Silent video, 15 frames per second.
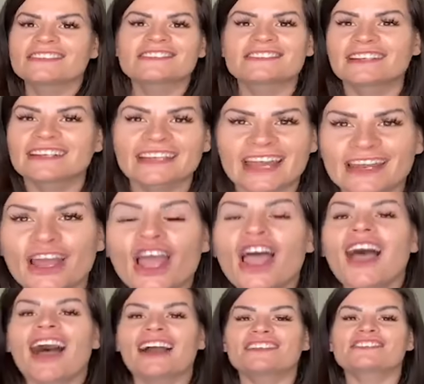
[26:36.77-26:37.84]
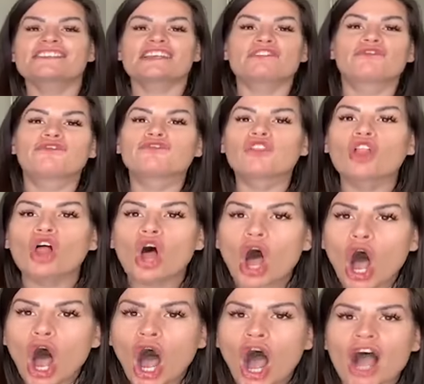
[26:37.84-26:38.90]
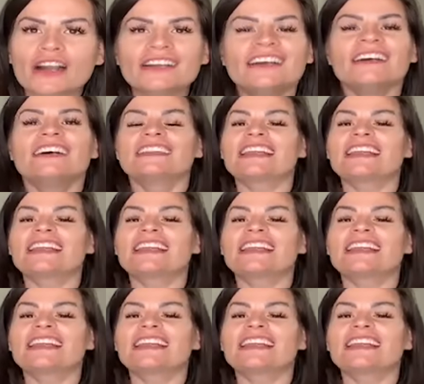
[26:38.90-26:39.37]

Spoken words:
did it again. I just said vlog